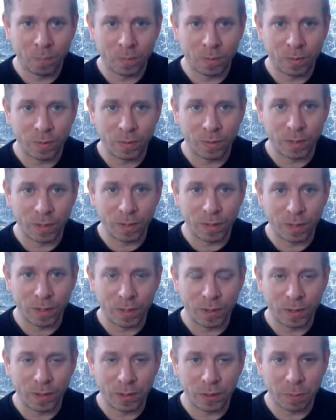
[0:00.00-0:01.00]

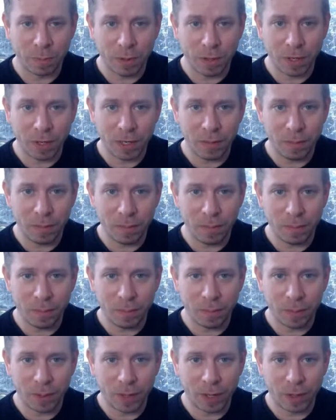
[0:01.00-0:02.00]
the spine
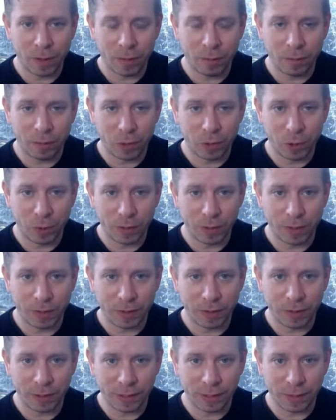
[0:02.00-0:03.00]
kind of
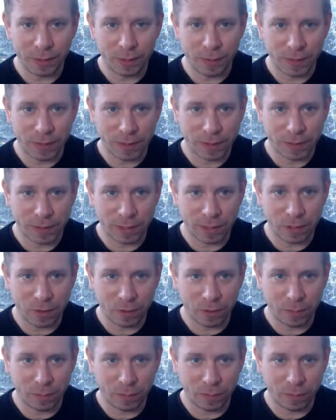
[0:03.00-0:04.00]
joins in with the
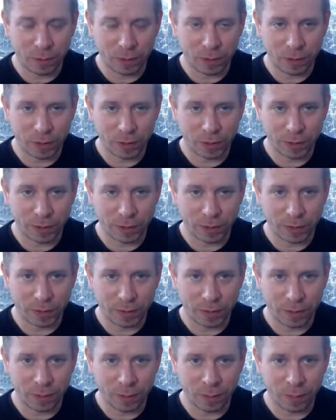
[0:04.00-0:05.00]
sacrum, which is this
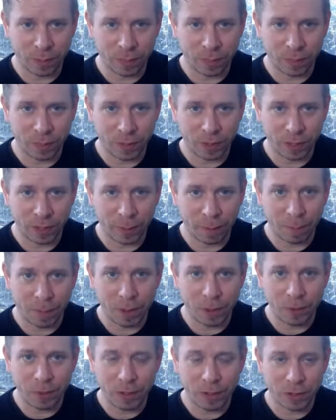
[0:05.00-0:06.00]
like
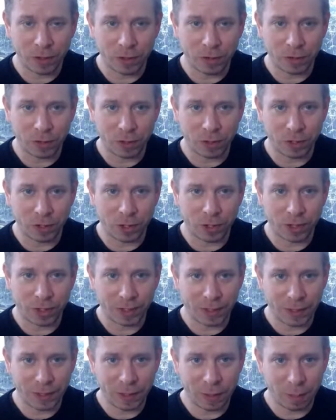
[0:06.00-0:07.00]
bony structure
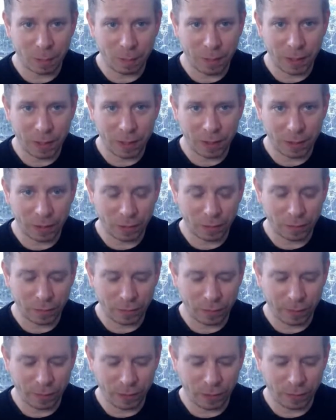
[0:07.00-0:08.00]
in the middle of the
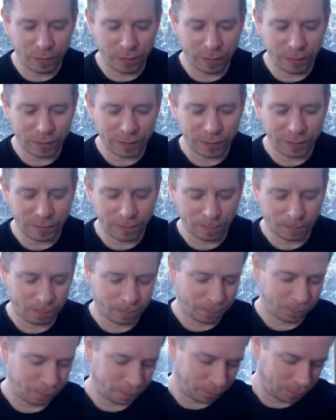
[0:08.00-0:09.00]
pelvis.
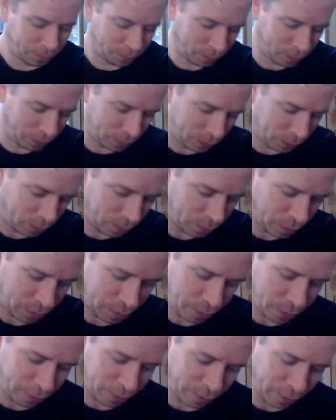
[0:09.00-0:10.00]
I
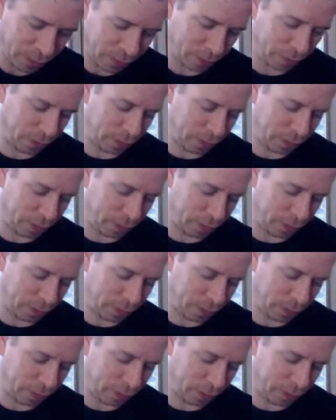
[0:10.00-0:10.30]
wonder if I have an